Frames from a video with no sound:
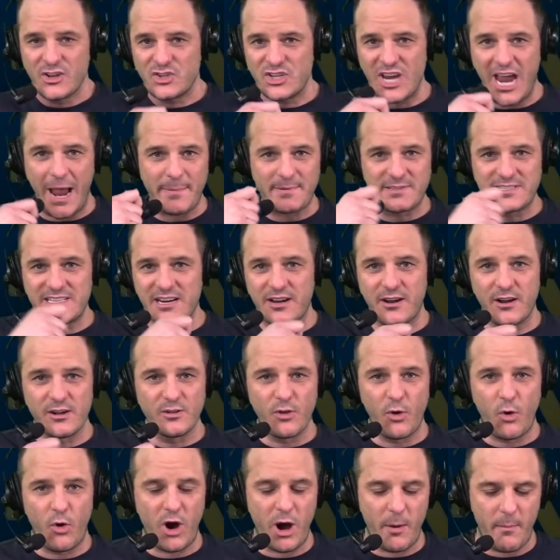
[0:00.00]
Chapstick
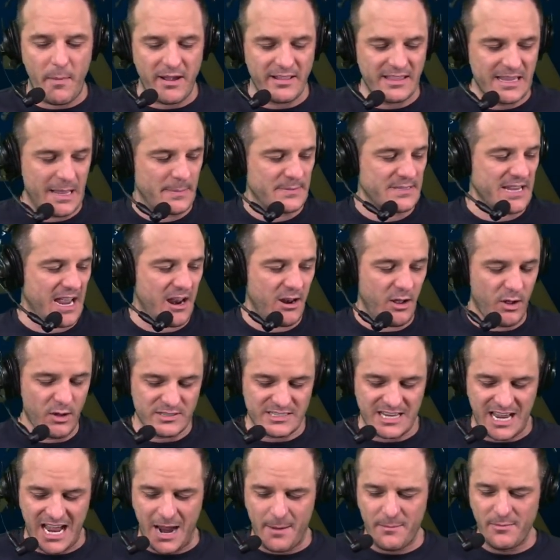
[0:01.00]
galore on my lips at all
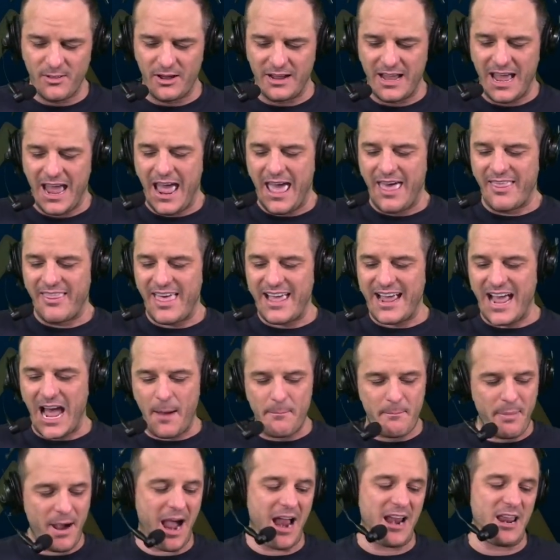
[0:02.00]
time. Look, they
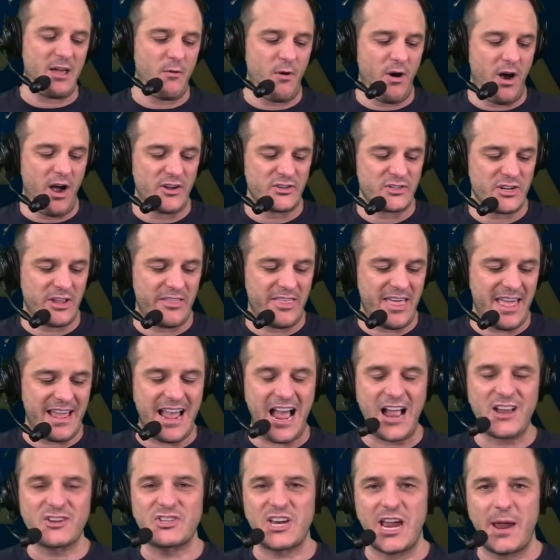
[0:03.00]
got body wash. They
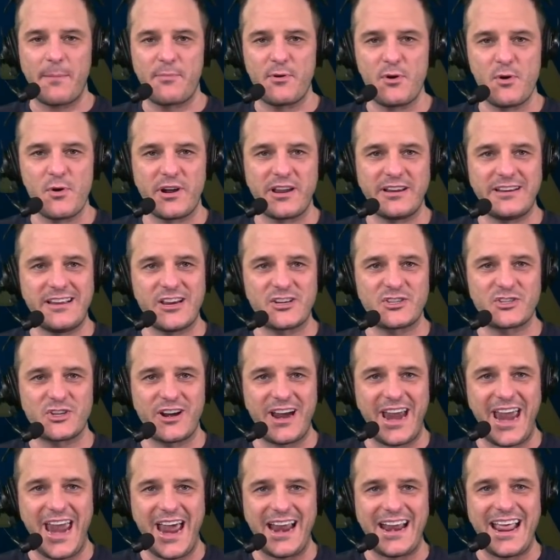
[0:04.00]
got shampoo and conditioner,
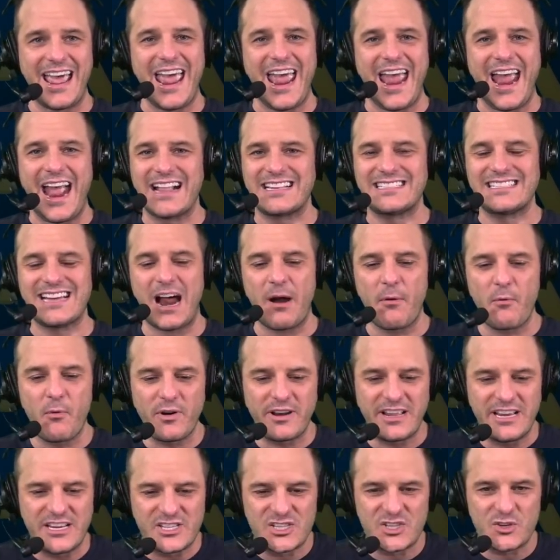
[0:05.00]
and it's not
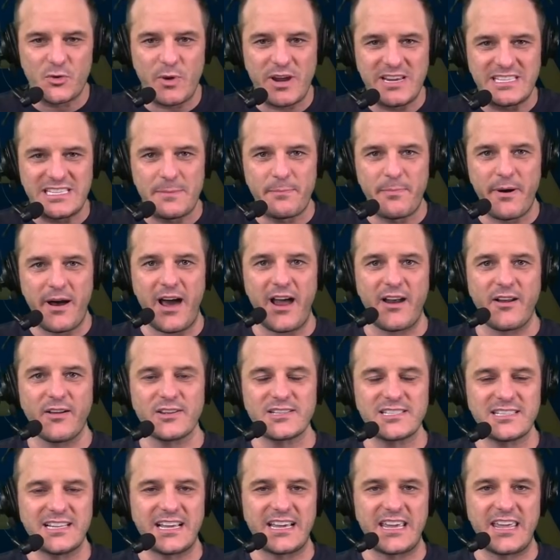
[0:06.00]
one of these squeezy
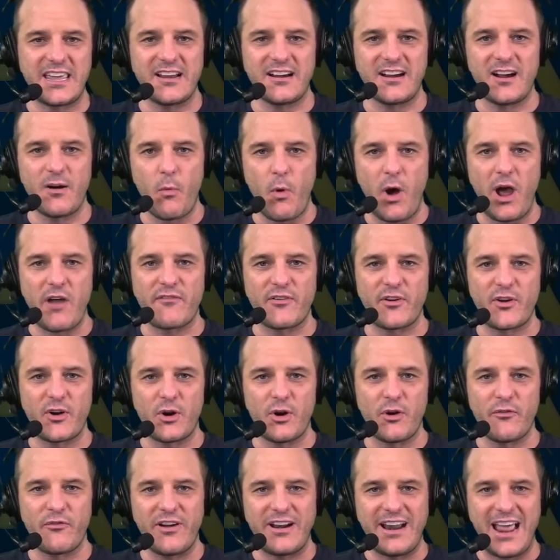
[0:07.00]
bottles like your wife or
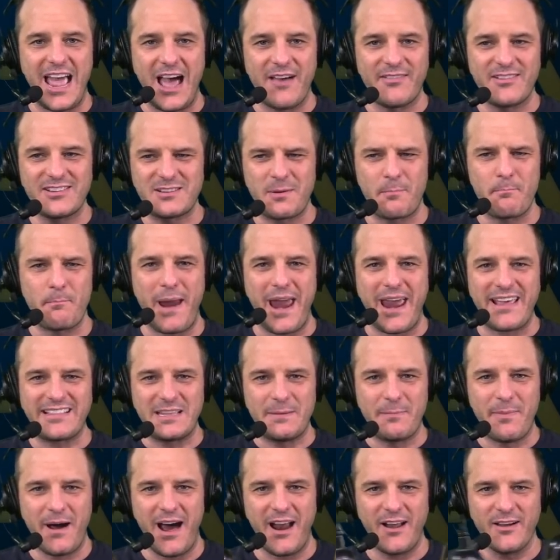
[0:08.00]
girlfriend have. These are manly
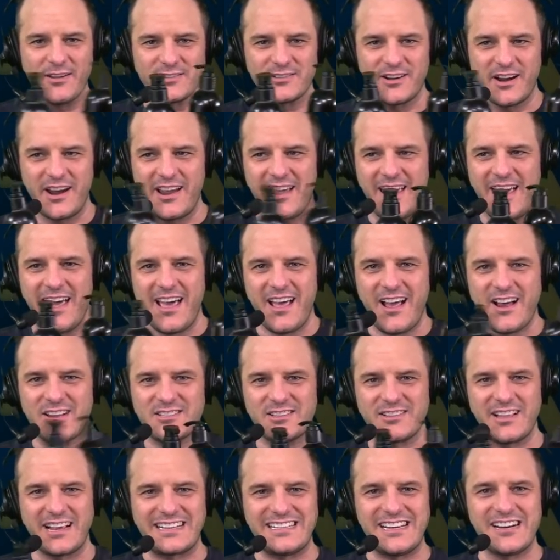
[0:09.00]
bottles, all right? These
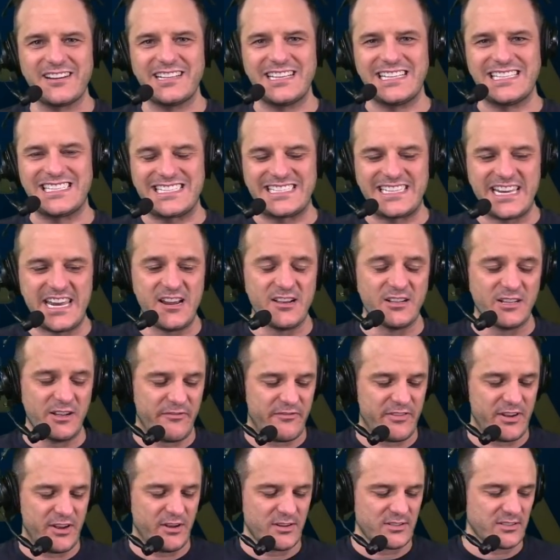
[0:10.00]
are like nearly steel, it
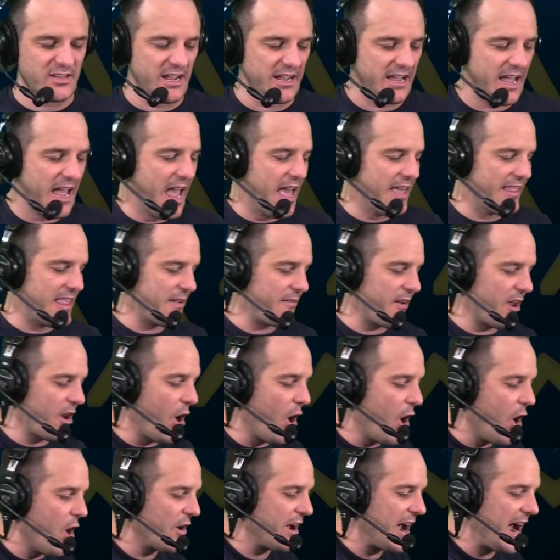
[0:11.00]
feels like. They've got
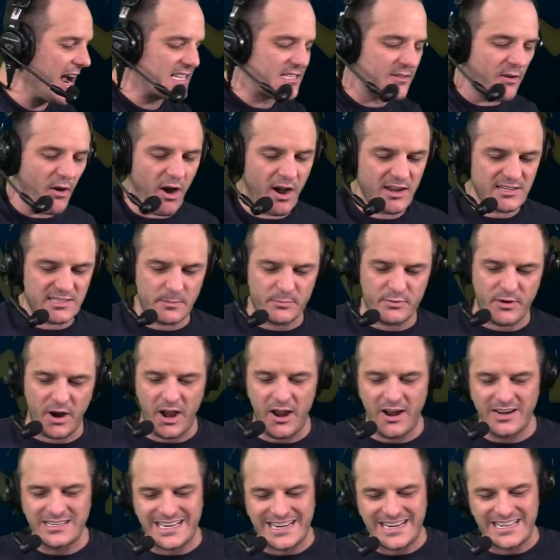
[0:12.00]
all kinds of awesome
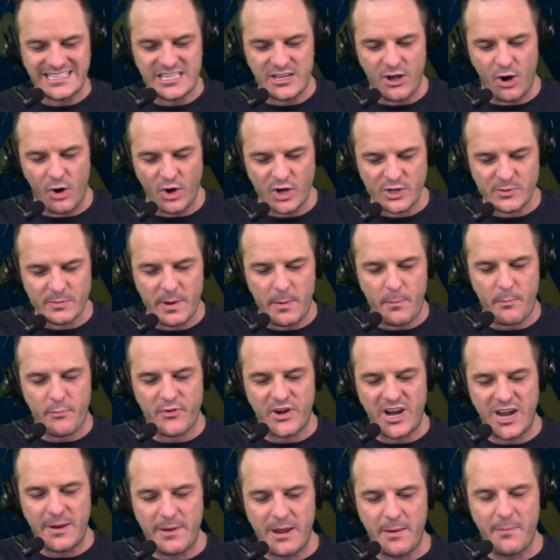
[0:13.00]
products. It is the Ultimate
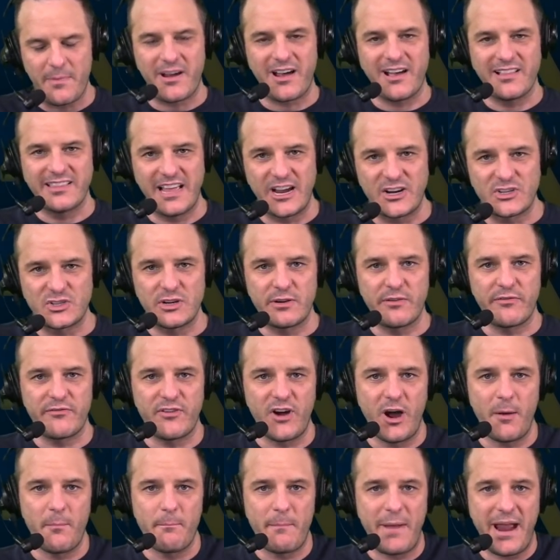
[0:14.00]
Premium Collection
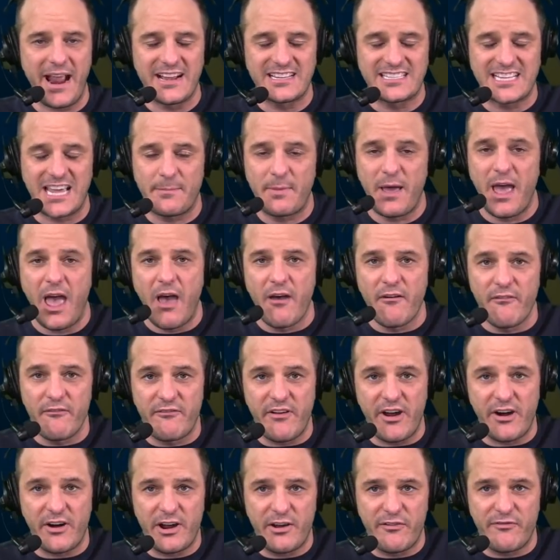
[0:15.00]
from Manscaped.
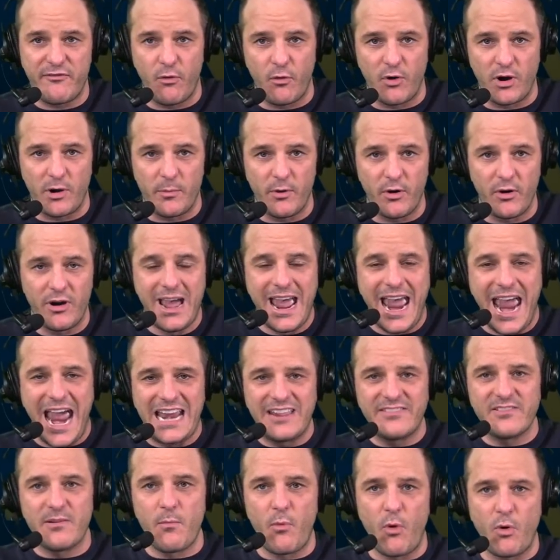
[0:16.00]
Very affordable, and
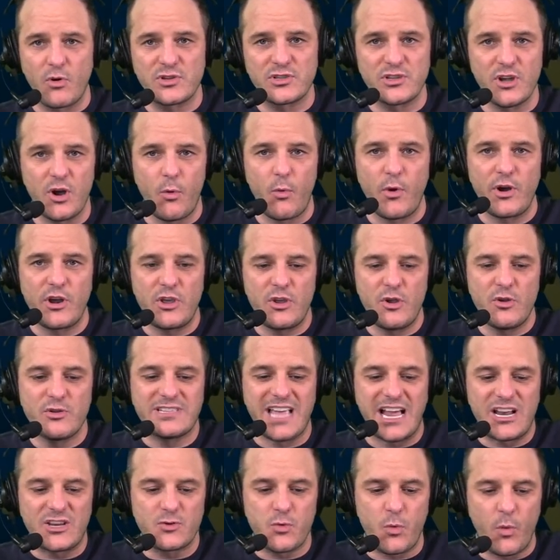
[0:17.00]
even more so when you use
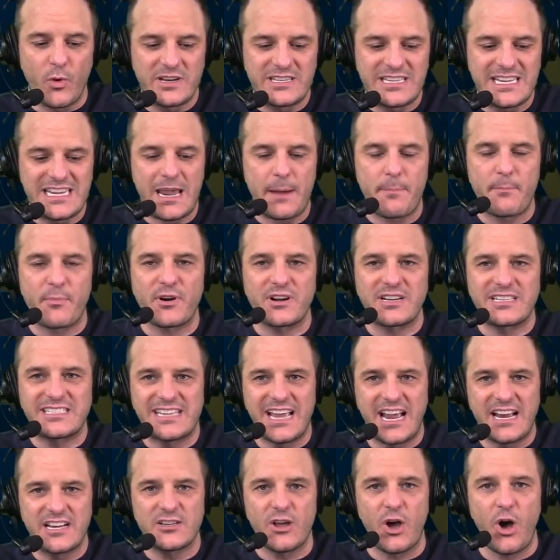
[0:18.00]
that
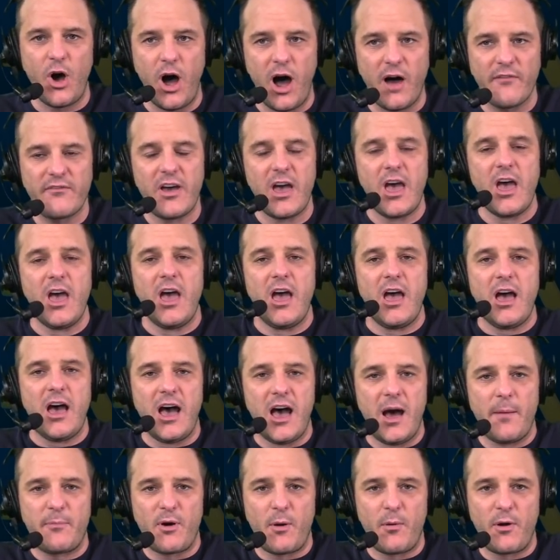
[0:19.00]
20% off
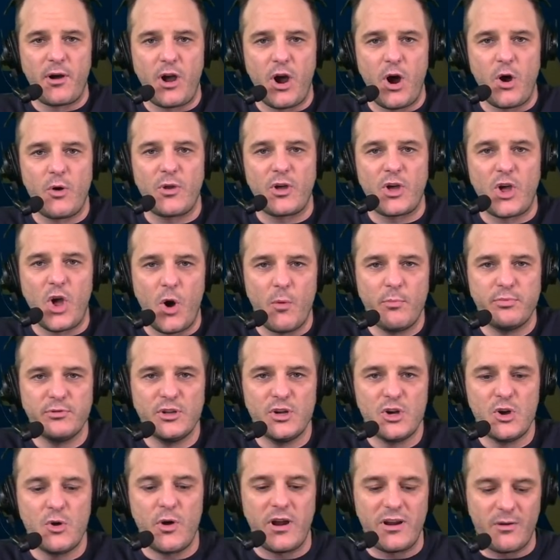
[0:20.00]
promo code
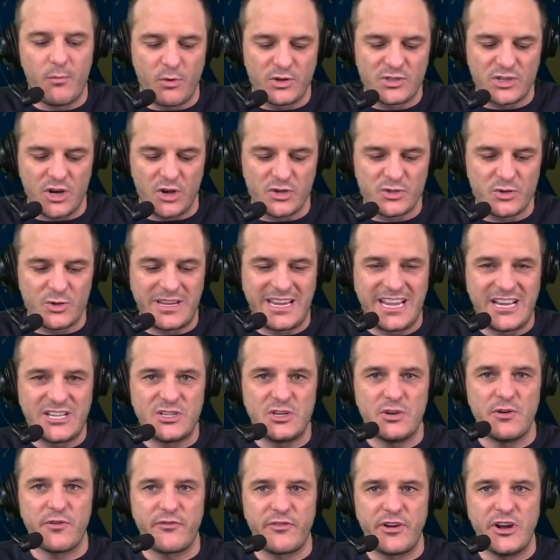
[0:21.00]
GOBLUE, and which also gets
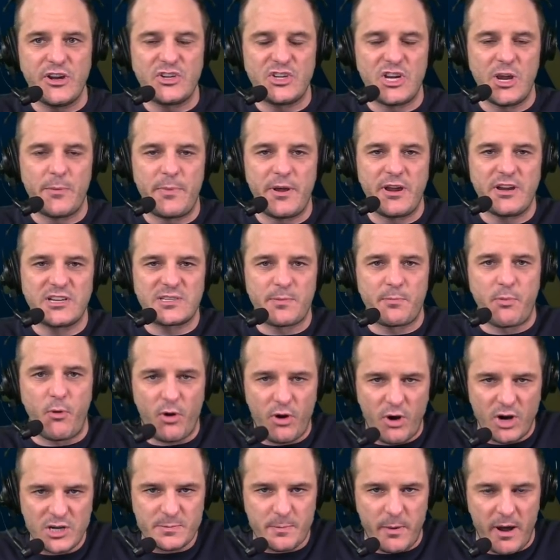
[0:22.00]
you free shipping.
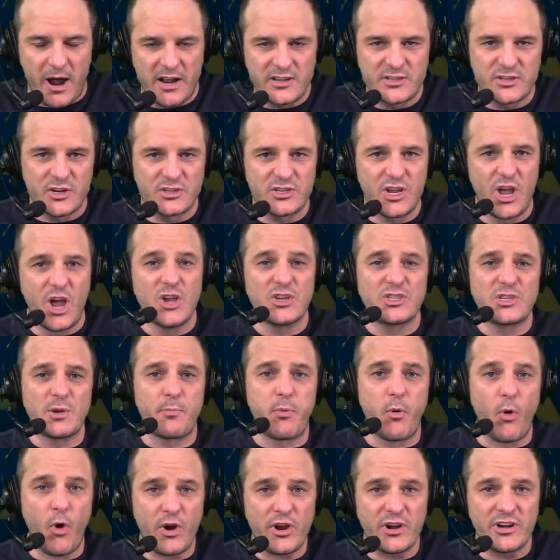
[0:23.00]
Support our sponsors.
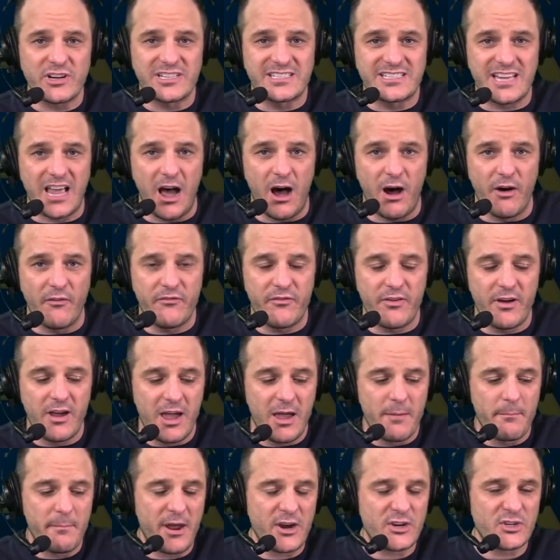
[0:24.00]
Support yourself.
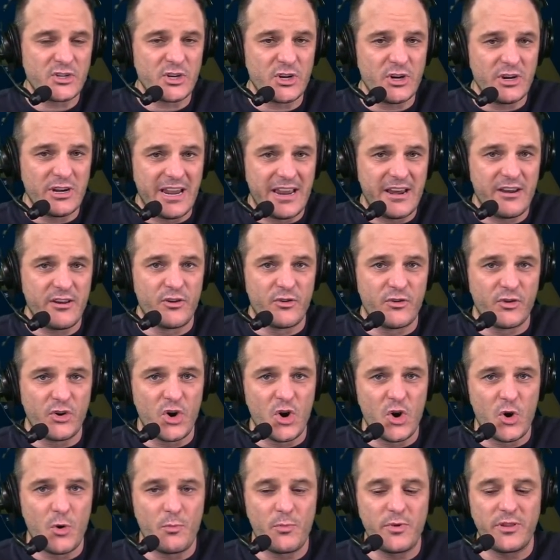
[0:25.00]
Make sure you're getting
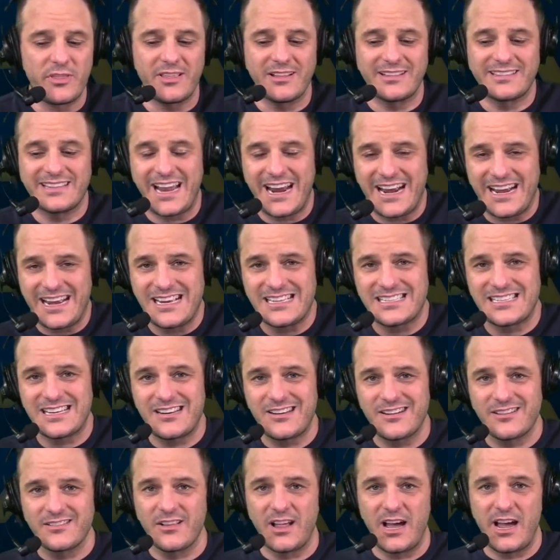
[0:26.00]
groomed. The ladies in
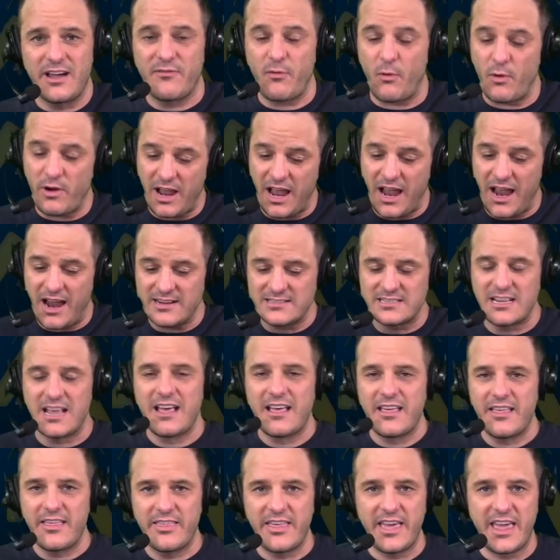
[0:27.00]
your life or guys,
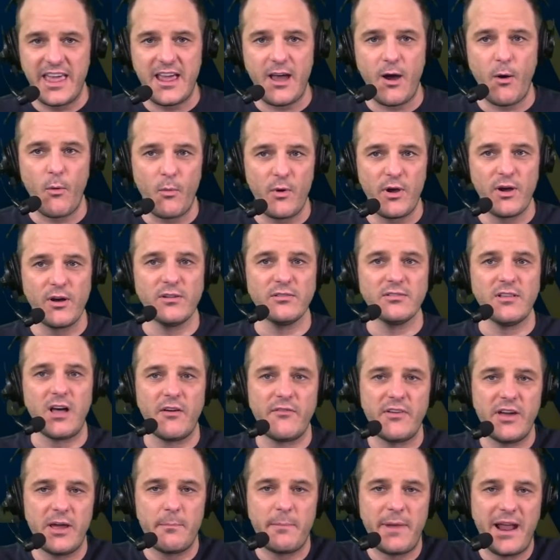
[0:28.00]
they will
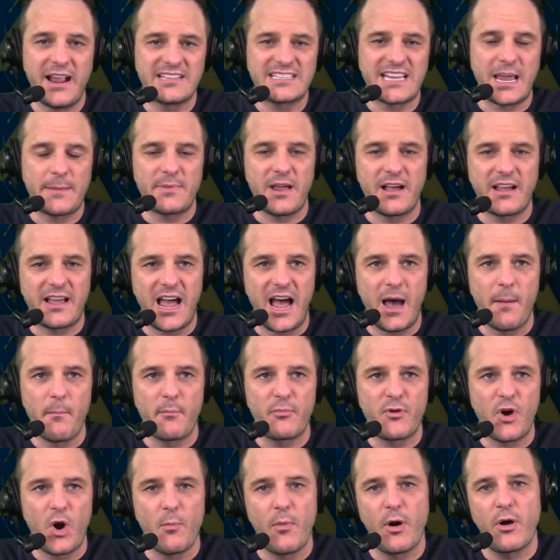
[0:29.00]
love it. Manscaped.com,
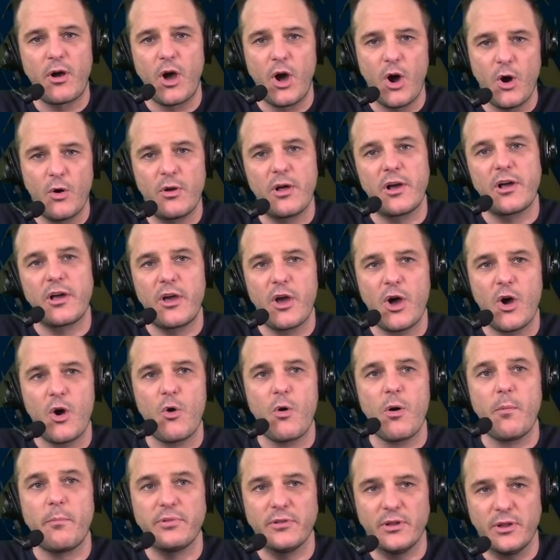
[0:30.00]
promo code
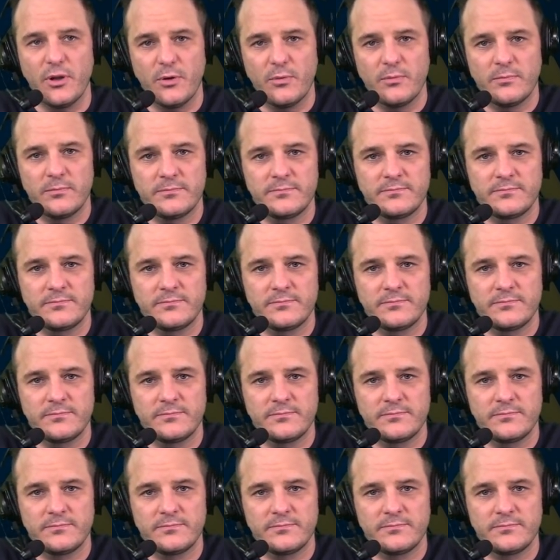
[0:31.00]
GOBLUE.